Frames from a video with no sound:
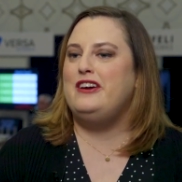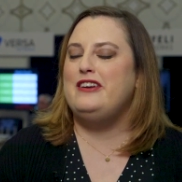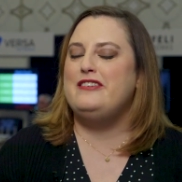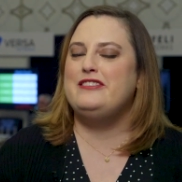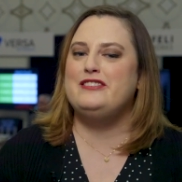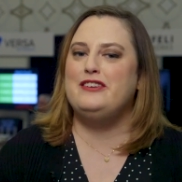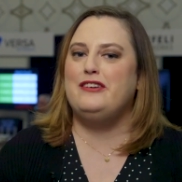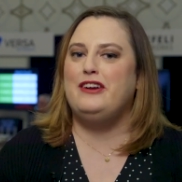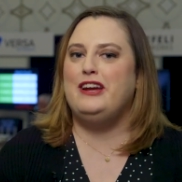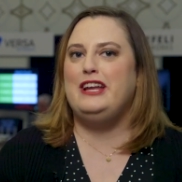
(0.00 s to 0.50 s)

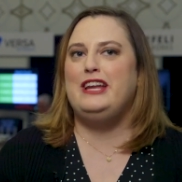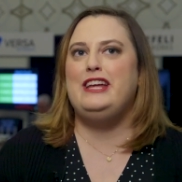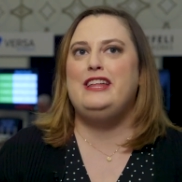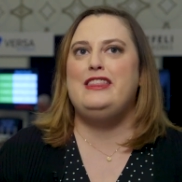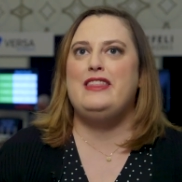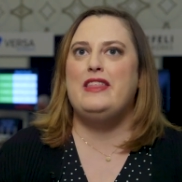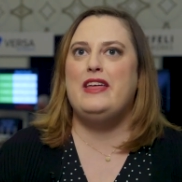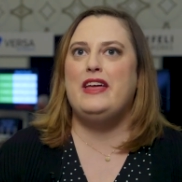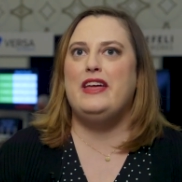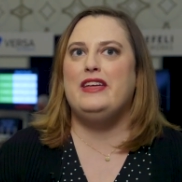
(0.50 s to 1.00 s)
Is there
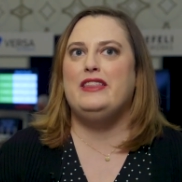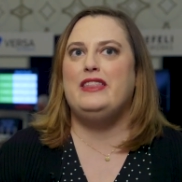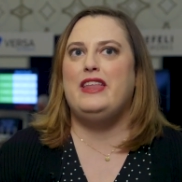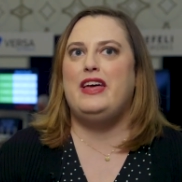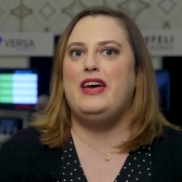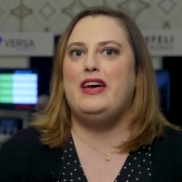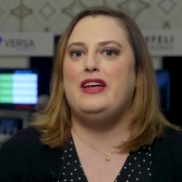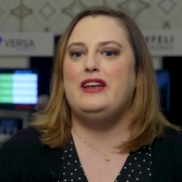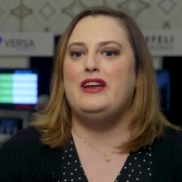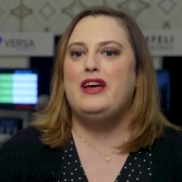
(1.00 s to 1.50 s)
anything
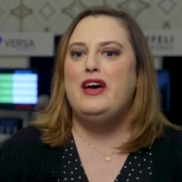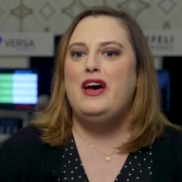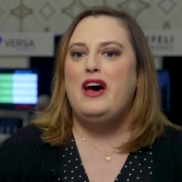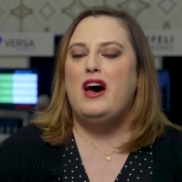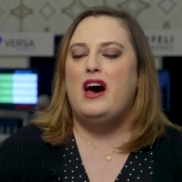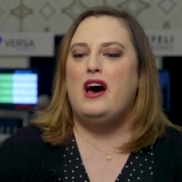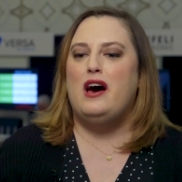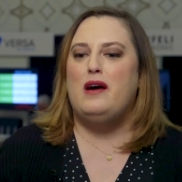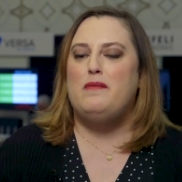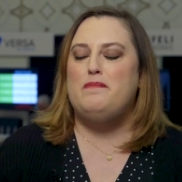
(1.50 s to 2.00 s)
that
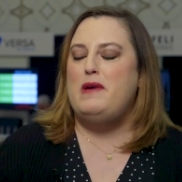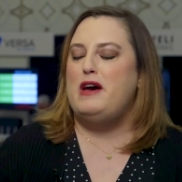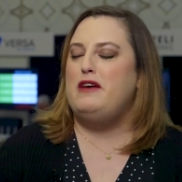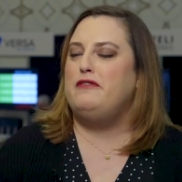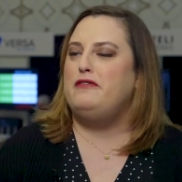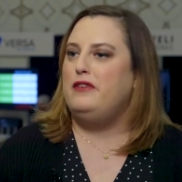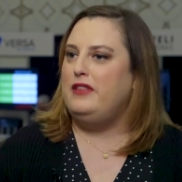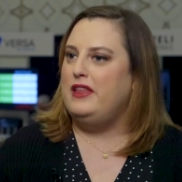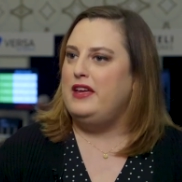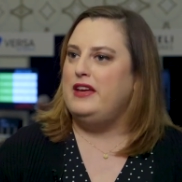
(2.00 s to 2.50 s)
MEF
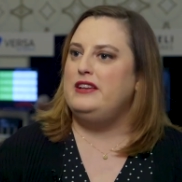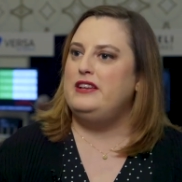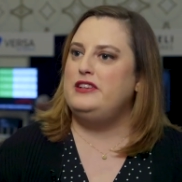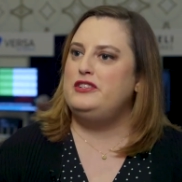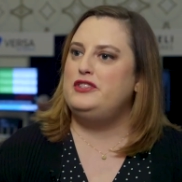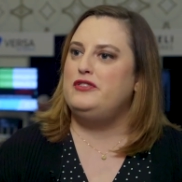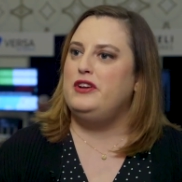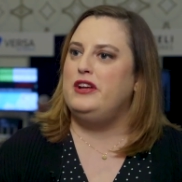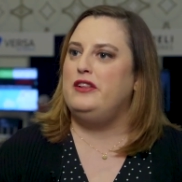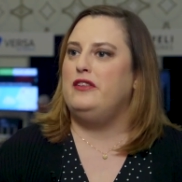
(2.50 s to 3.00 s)
or the
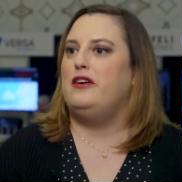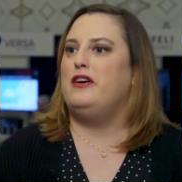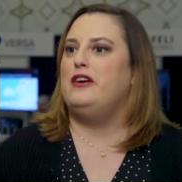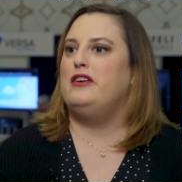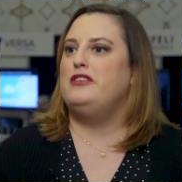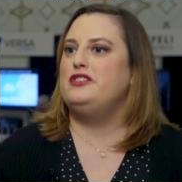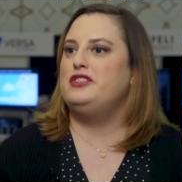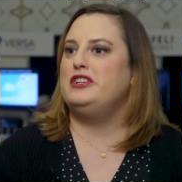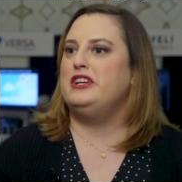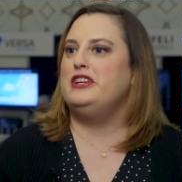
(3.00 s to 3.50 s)
industry at
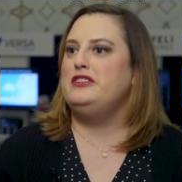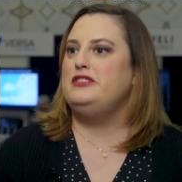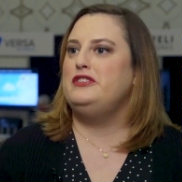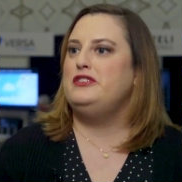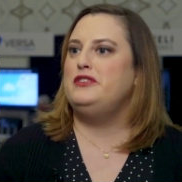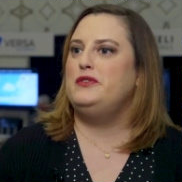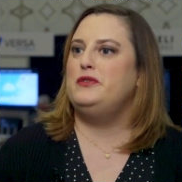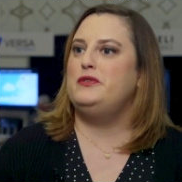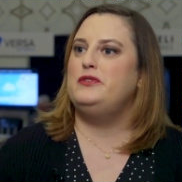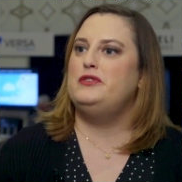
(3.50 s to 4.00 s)
large can
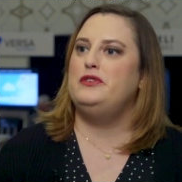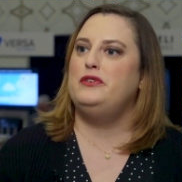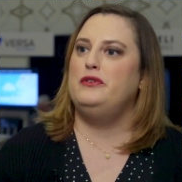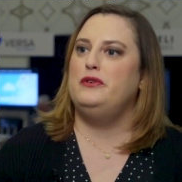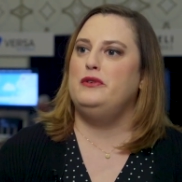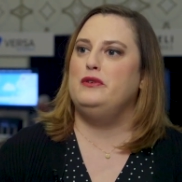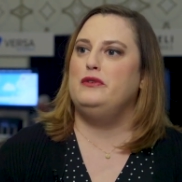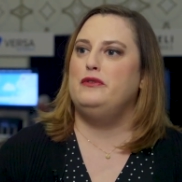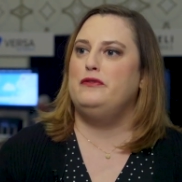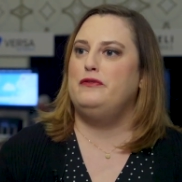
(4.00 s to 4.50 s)
do
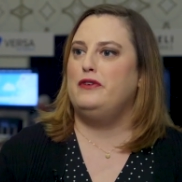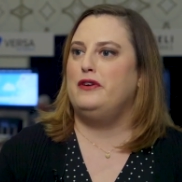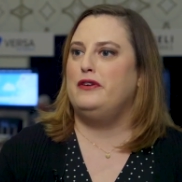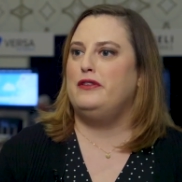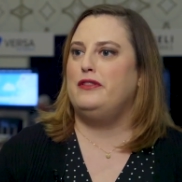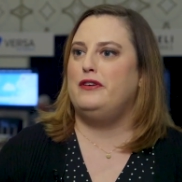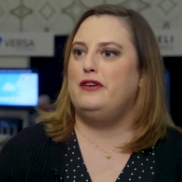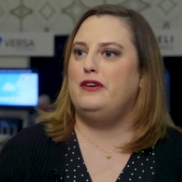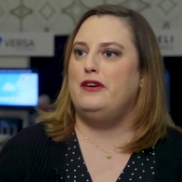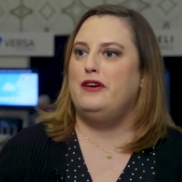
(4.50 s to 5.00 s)
to
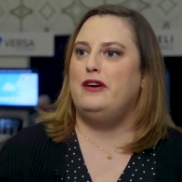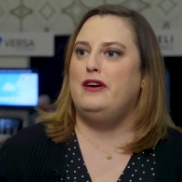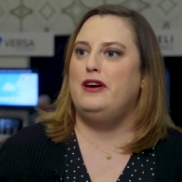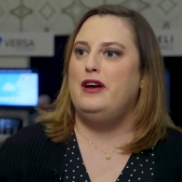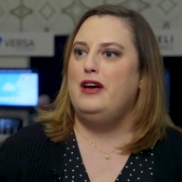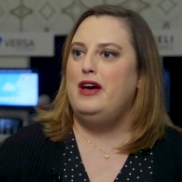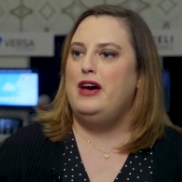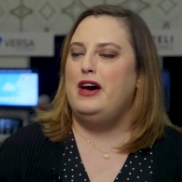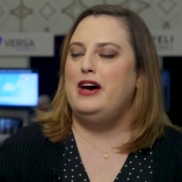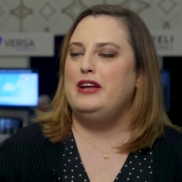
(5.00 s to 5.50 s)
further
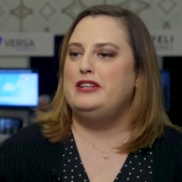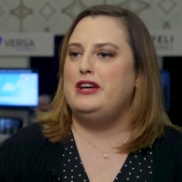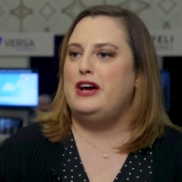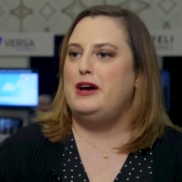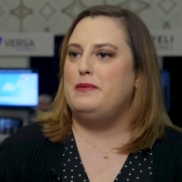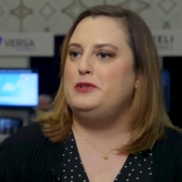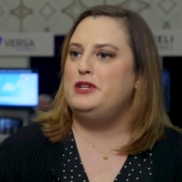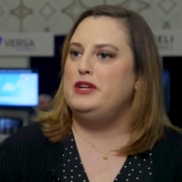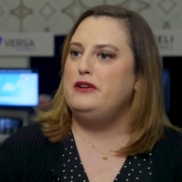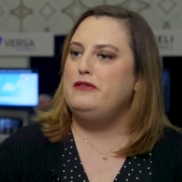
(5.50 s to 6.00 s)

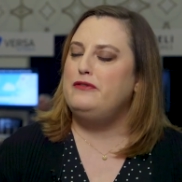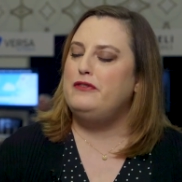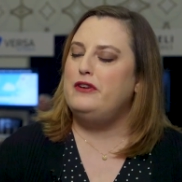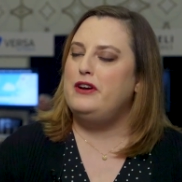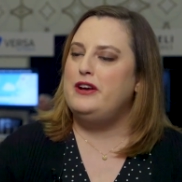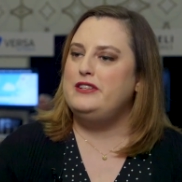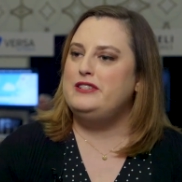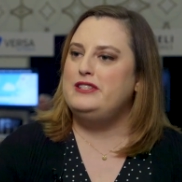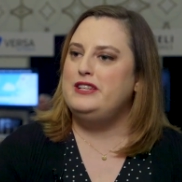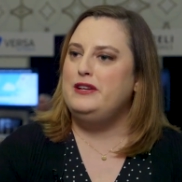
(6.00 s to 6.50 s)
adoption for
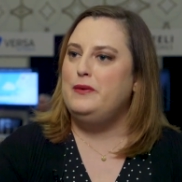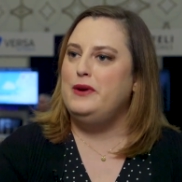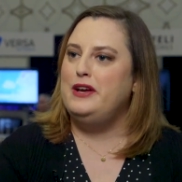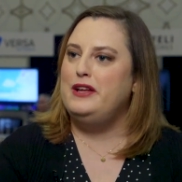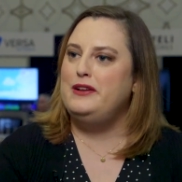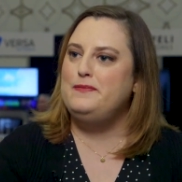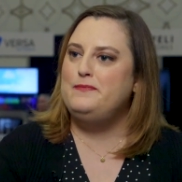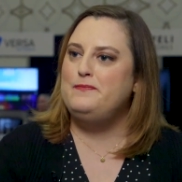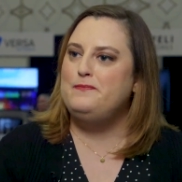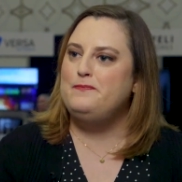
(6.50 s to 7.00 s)

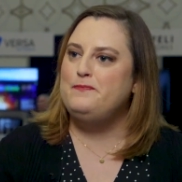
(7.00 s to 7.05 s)
SD-WAN?